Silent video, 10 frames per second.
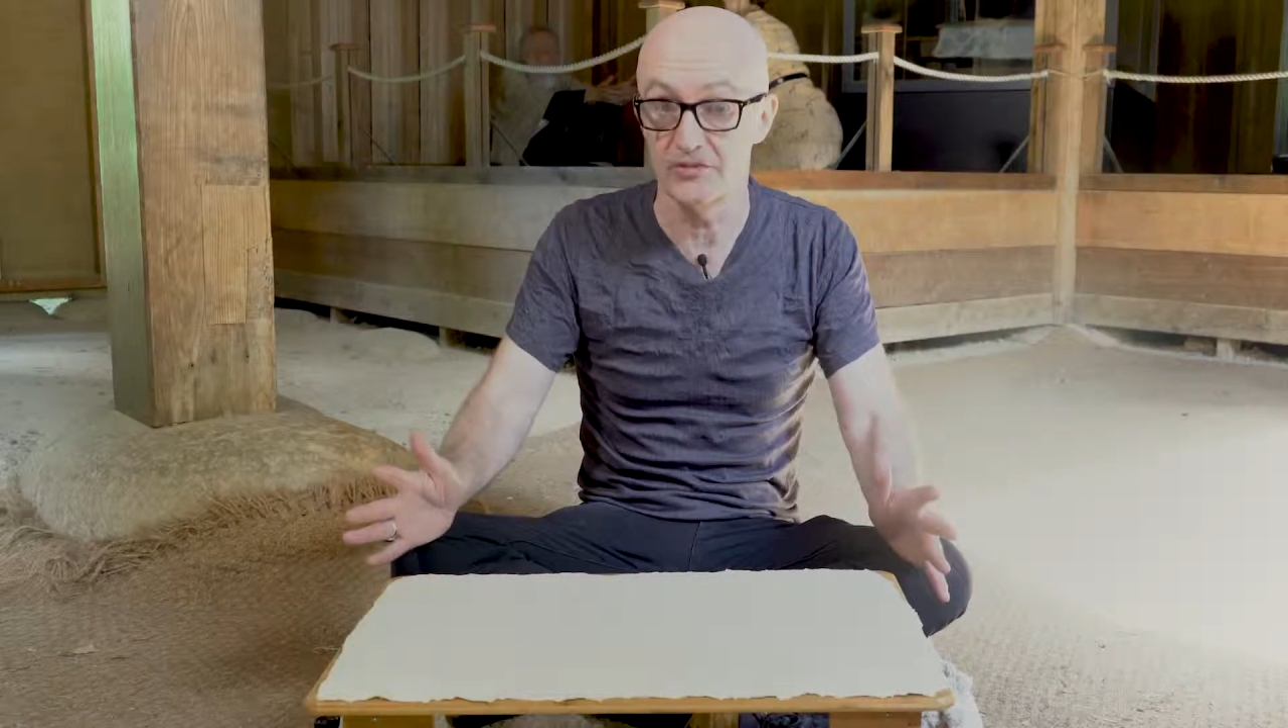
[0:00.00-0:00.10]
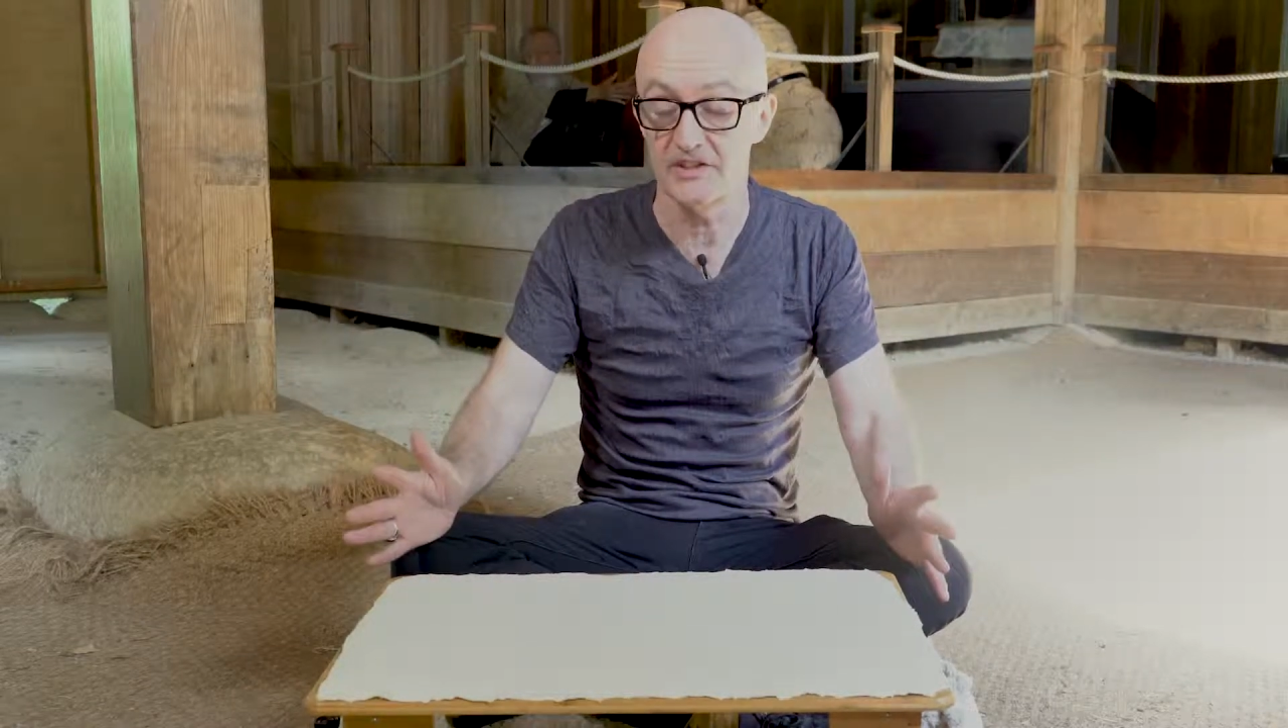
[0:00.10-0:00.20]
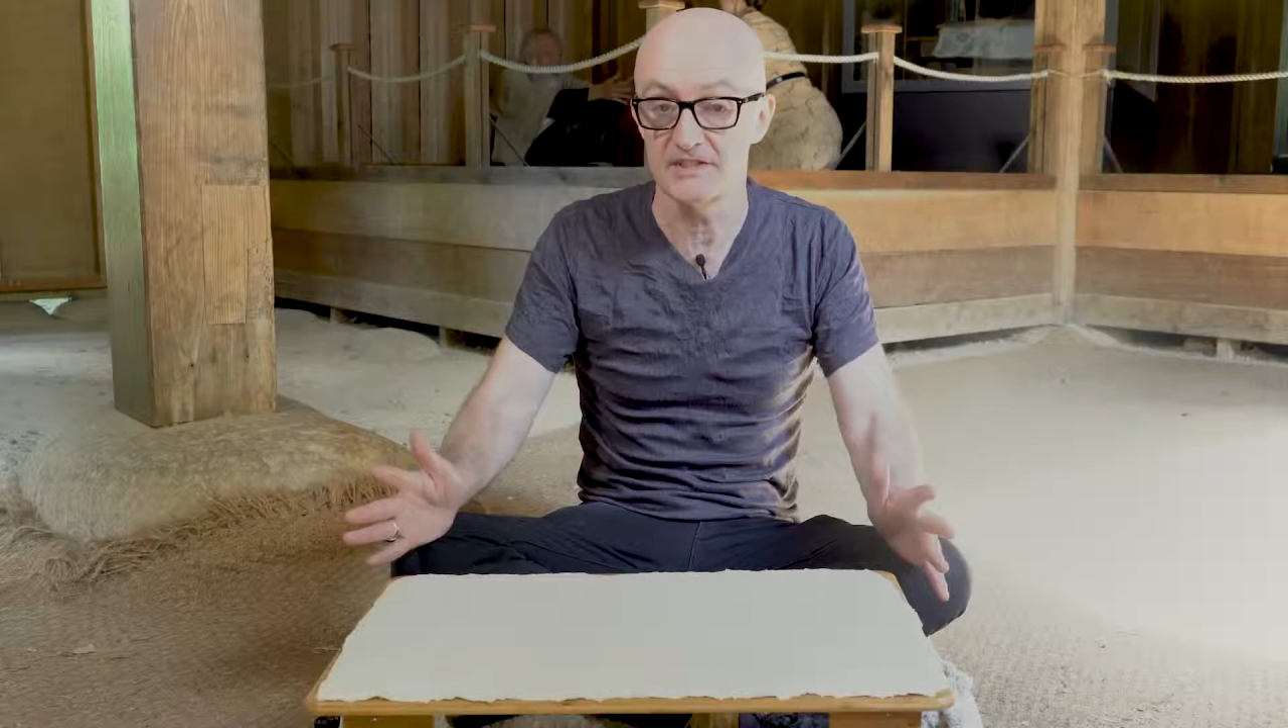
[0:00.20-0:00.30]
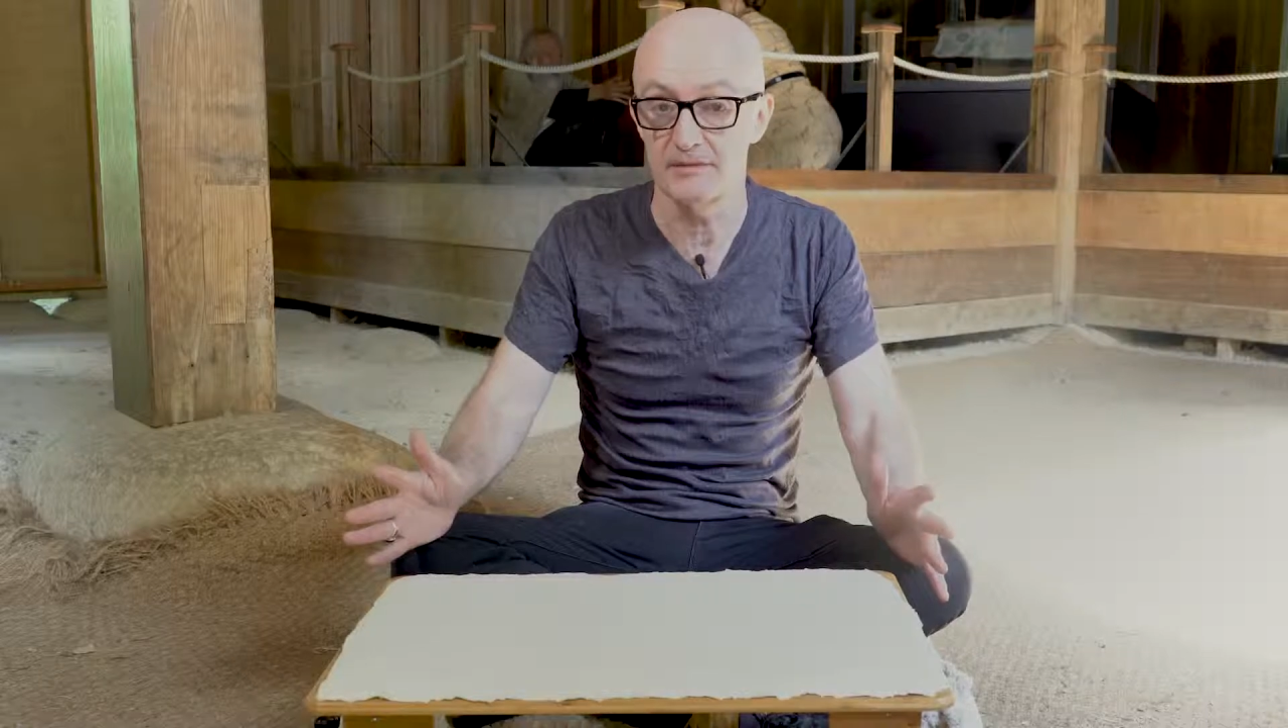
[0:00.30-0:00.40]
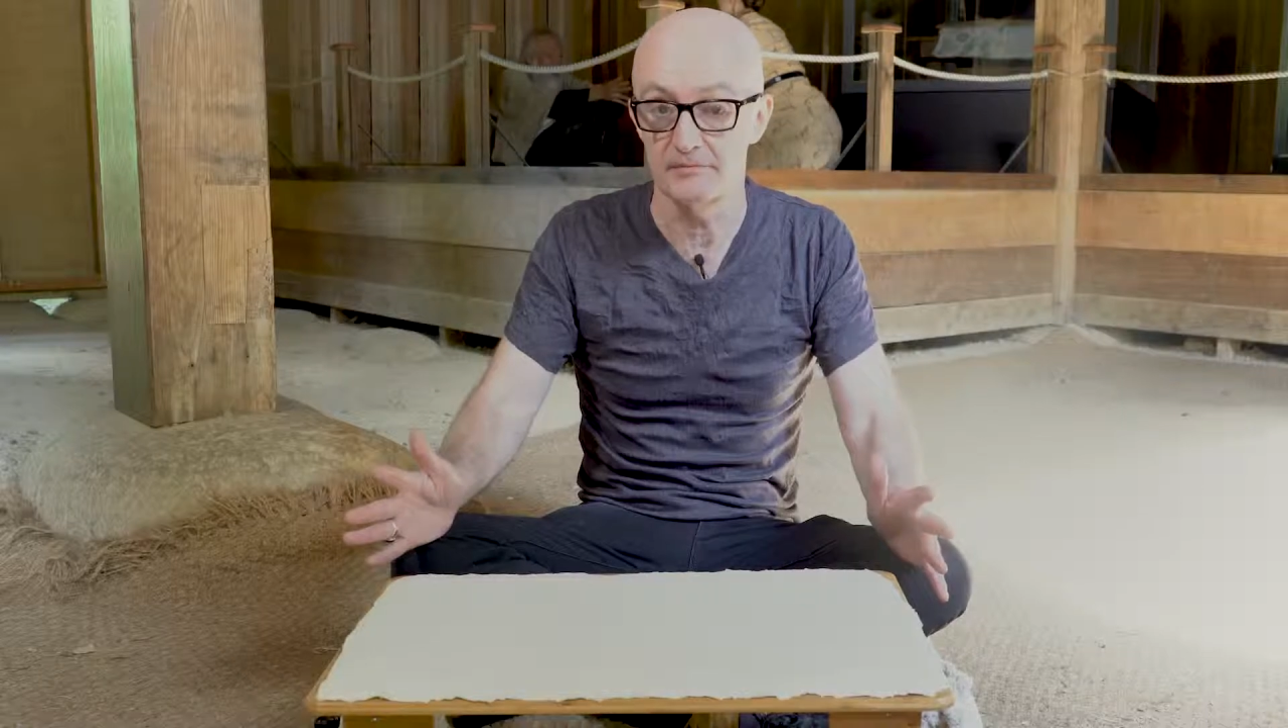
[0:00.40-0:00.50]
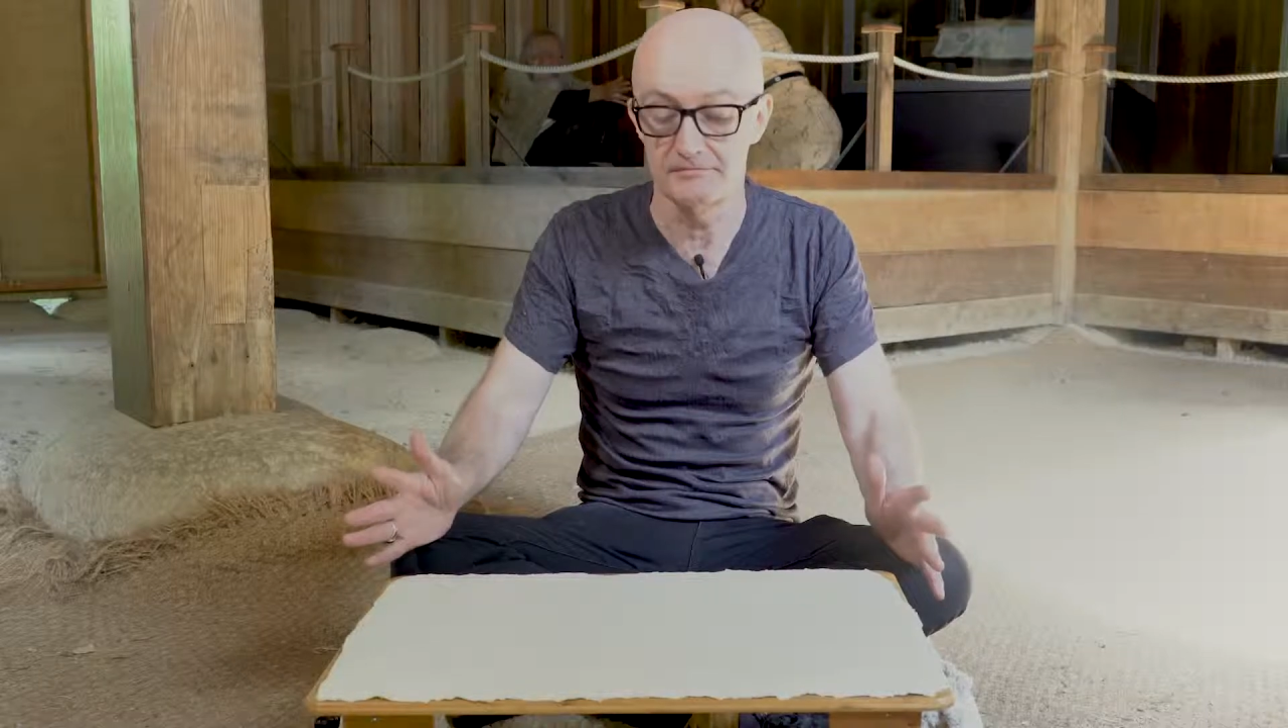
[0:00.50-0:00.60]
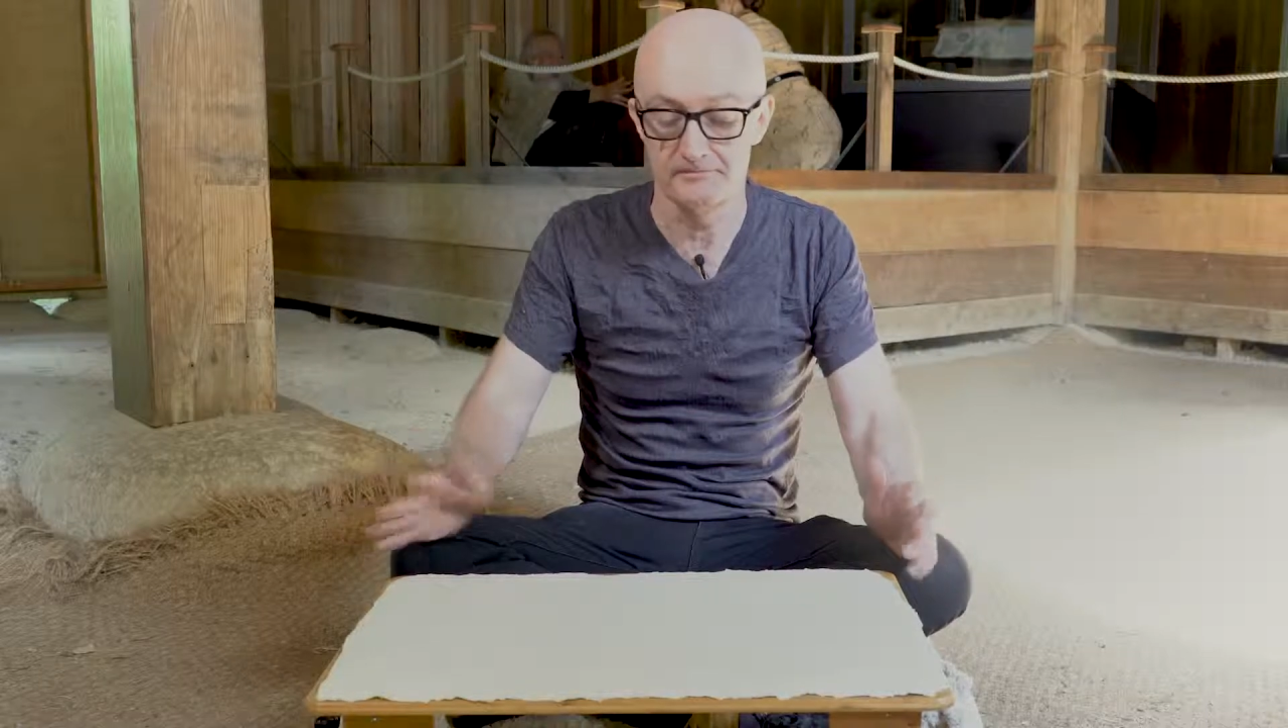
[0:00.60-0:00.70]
system.